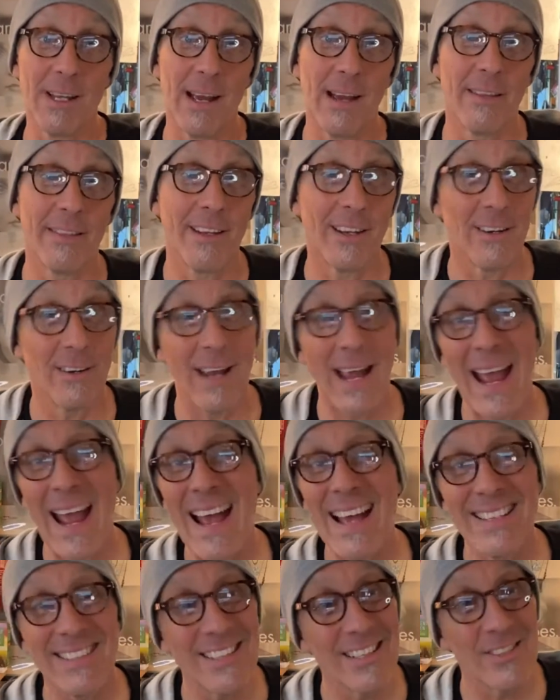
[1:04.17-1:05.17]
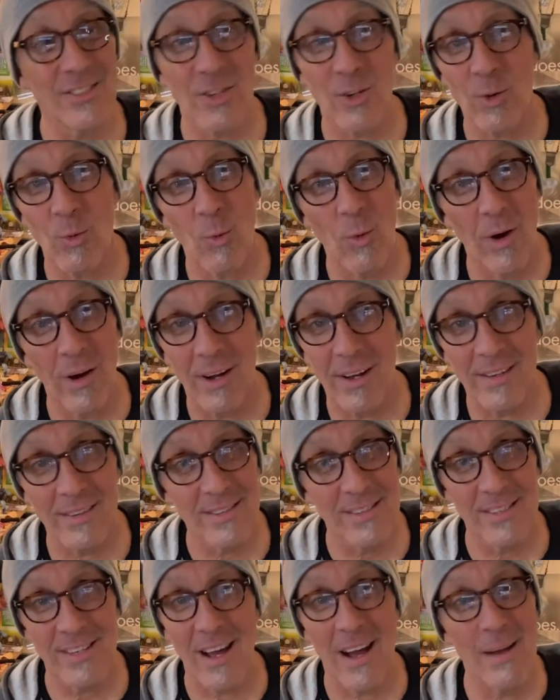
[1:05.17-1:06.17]
there, as is her
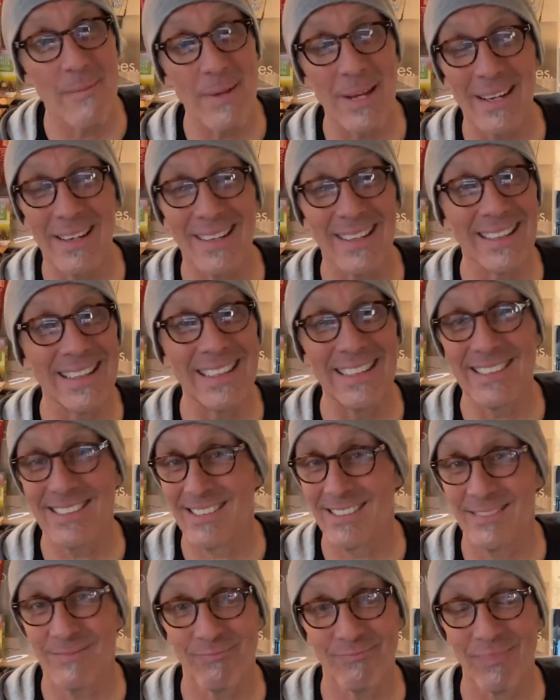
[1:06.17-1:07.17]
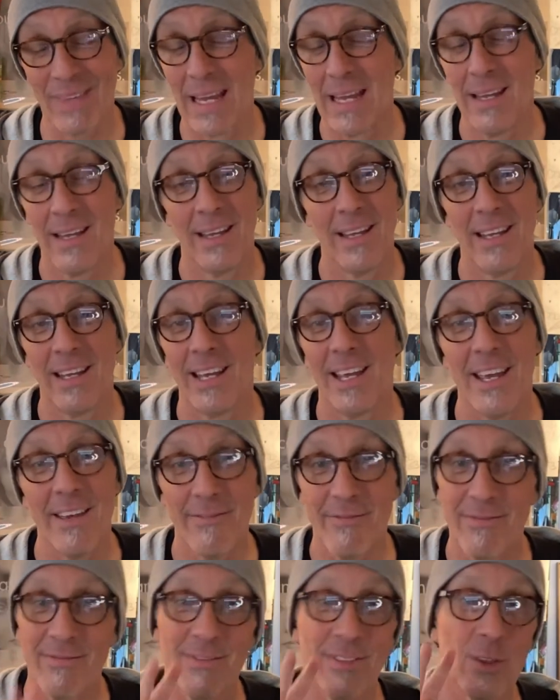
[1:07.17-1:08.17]
wont. I mean, listen, if
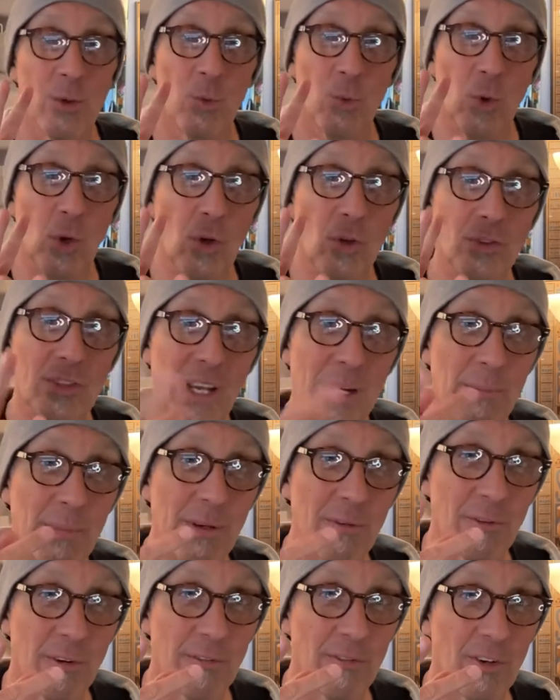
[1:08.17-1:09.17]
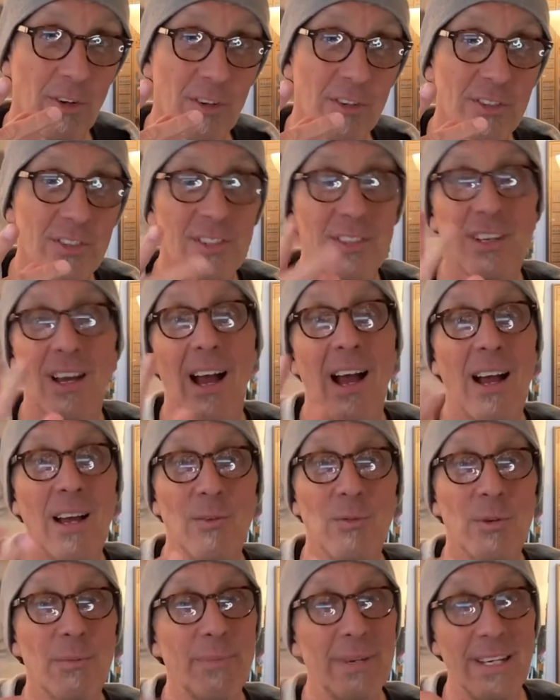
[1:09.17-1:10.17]
the roles had been reversed, I
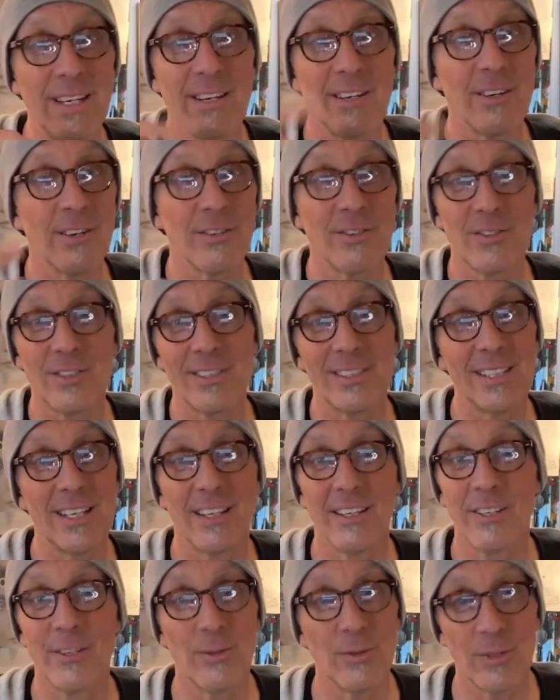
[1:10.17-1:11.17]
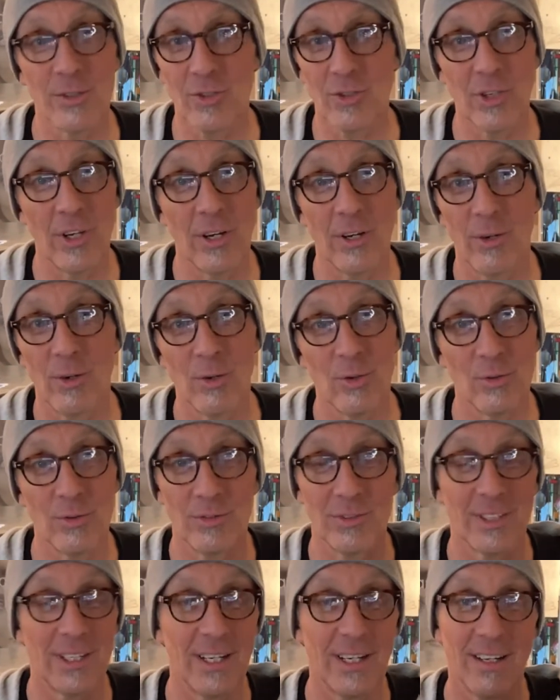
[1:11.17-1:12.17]
would be here telling you the show,
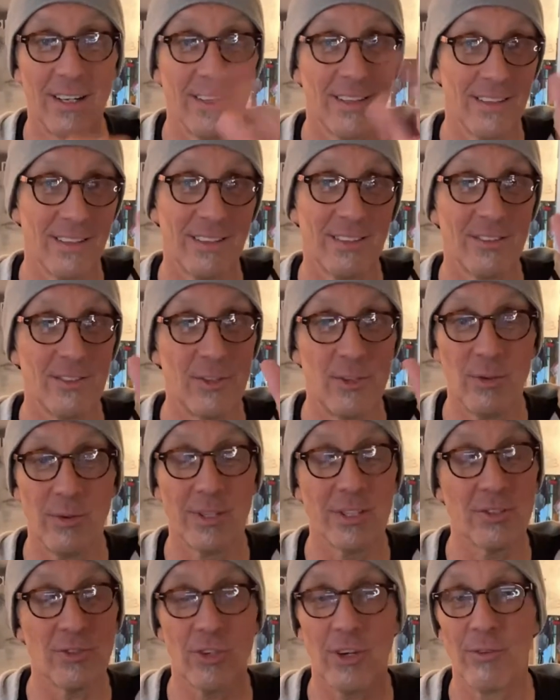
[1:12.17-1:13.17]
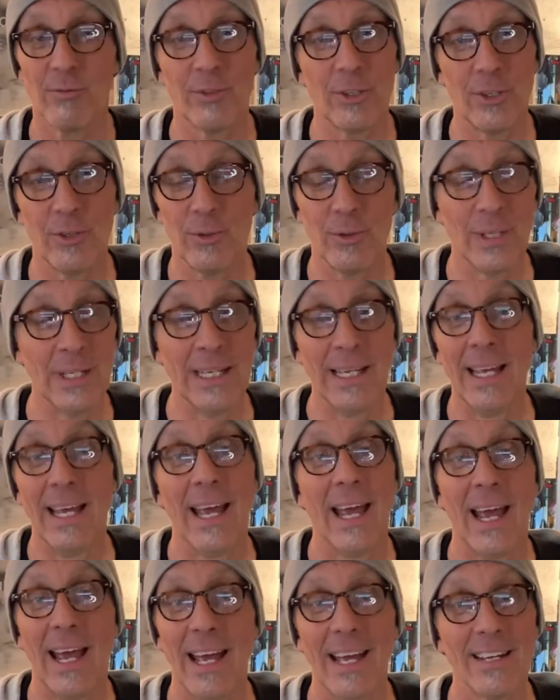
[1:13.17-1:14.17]
doing the show for you,
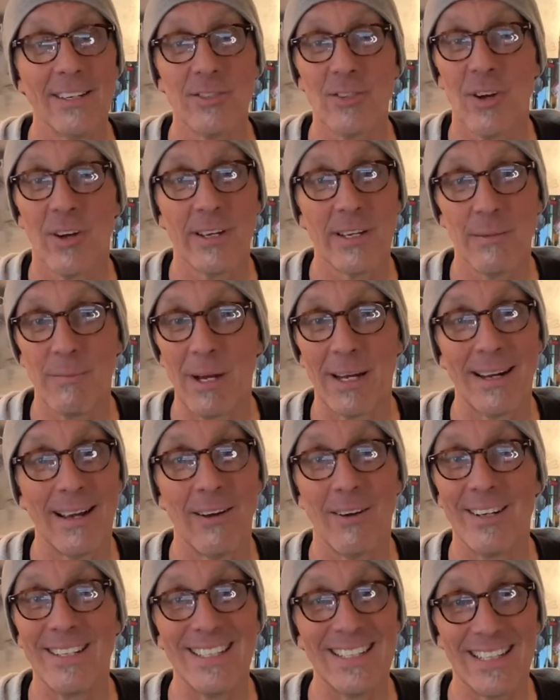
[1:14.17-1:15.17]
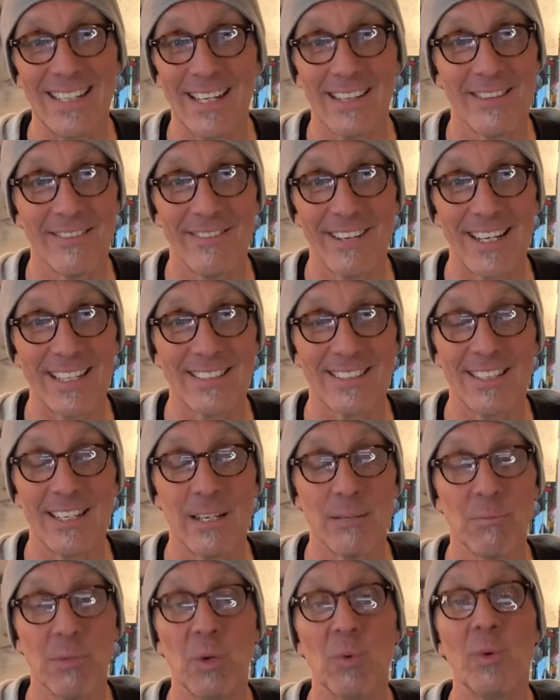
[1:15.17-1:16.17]
and talking about how I didn't get the vaccine.
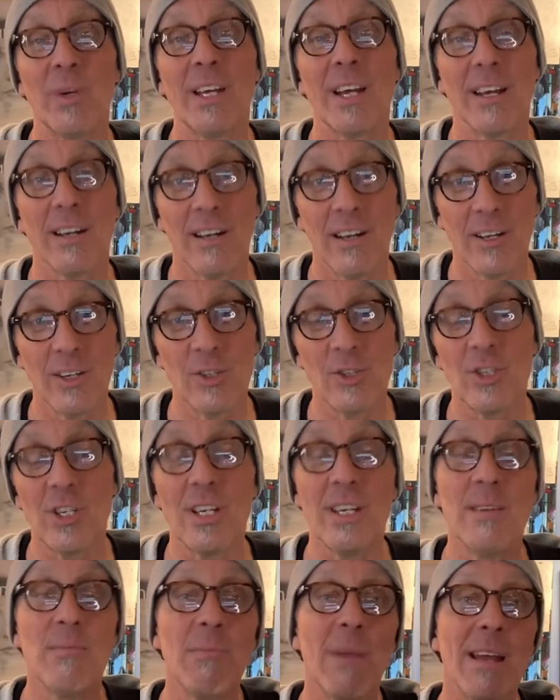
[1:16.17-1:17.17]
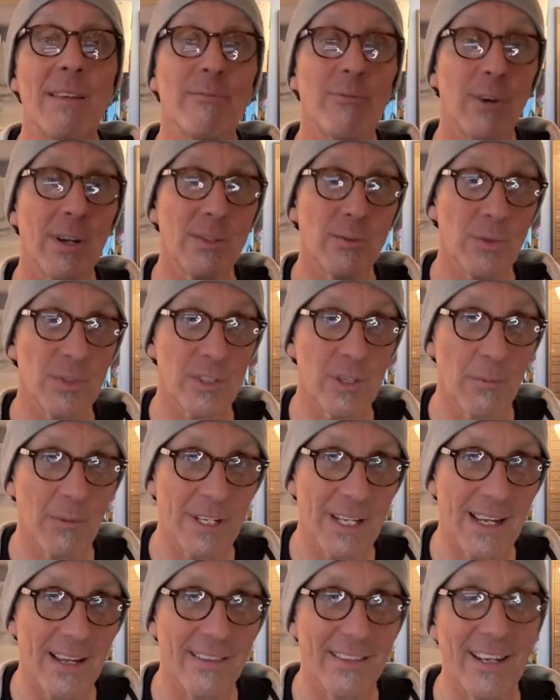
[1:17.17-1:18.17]
But she made friends with someone
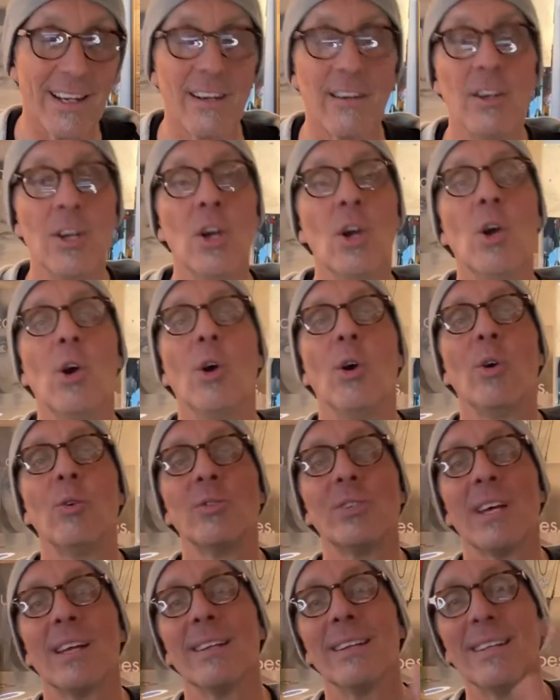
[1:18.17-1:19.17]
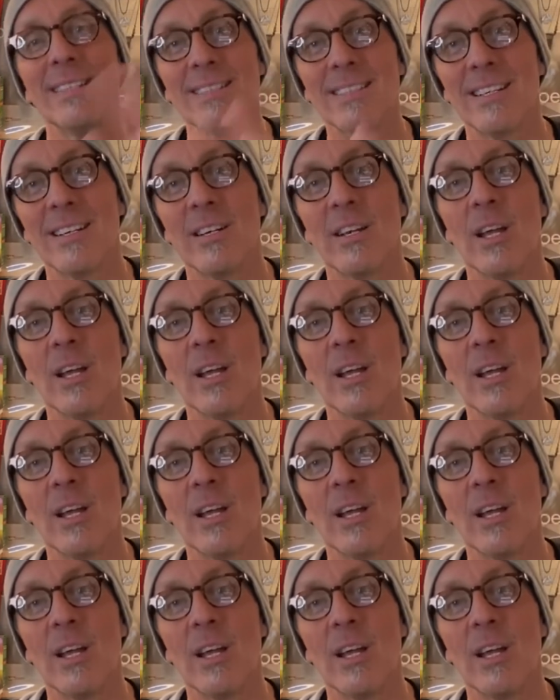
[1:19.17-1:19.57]
down there who said, "Listen,